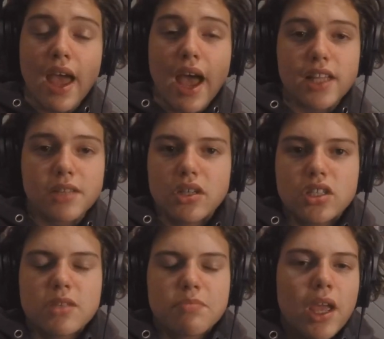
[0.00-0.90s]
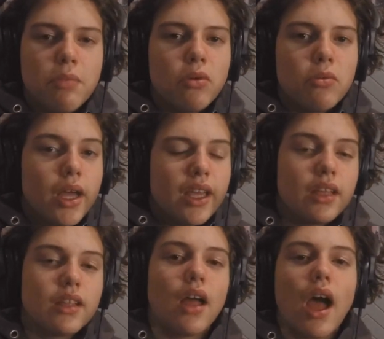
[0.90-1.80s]
As much as people
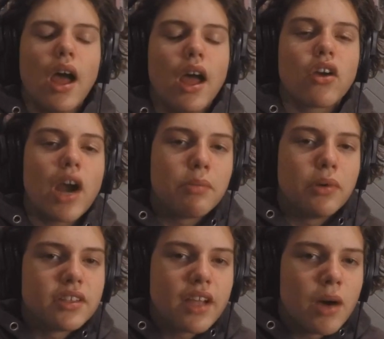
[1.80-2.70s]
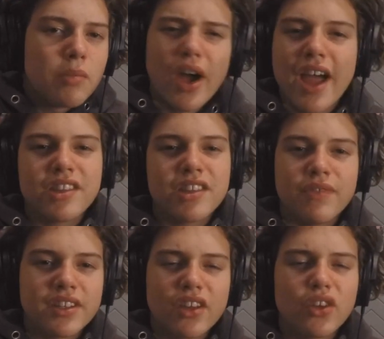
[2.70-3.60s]
may crap on this album or Anthony
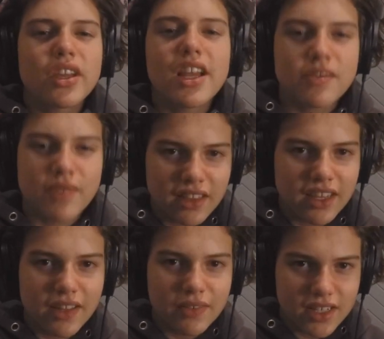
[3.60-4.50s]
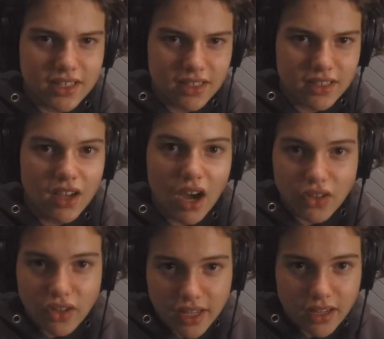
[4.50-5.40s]
Fanta, who cares if Anthony gives it a 6? I
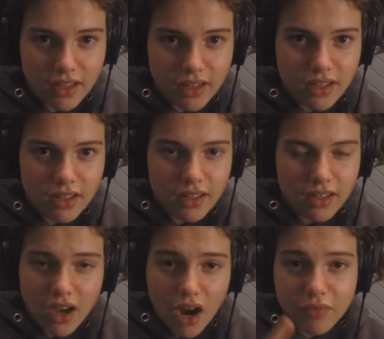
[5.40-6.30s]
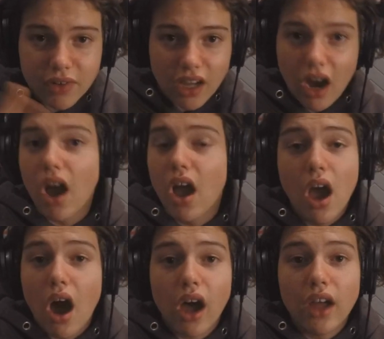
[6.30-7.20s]
don't care. I
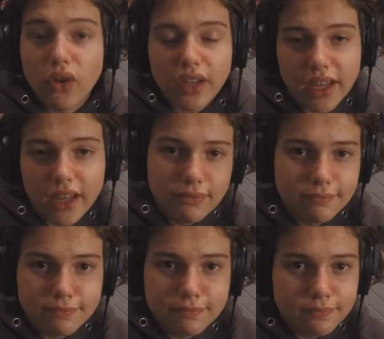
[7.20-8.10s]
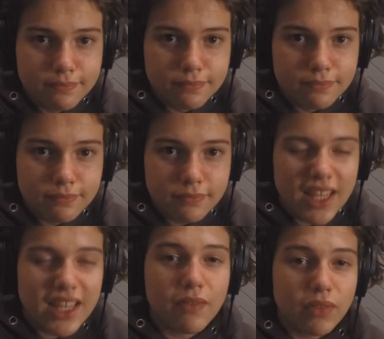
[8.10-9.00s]
don't care. He
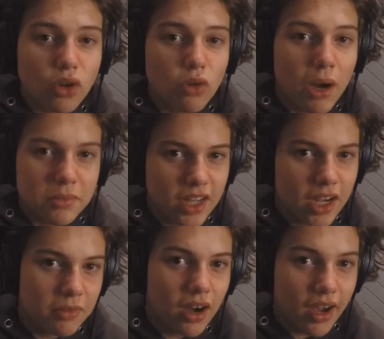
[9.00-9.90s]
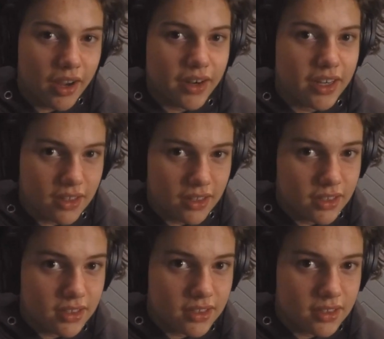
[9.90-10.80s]
gave Lil Pump's album higher rating than
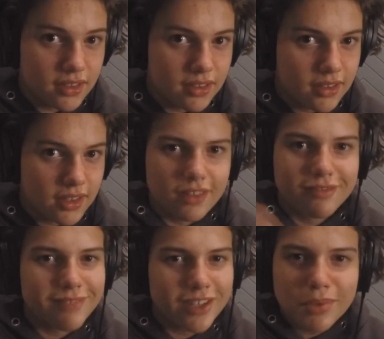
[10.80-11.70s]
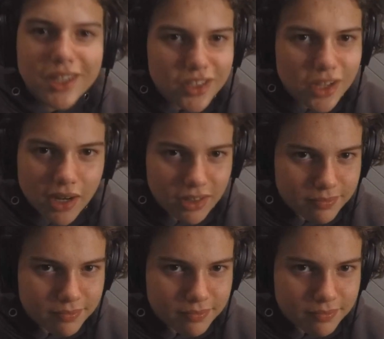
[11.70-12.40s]
this. His opinions don't matter.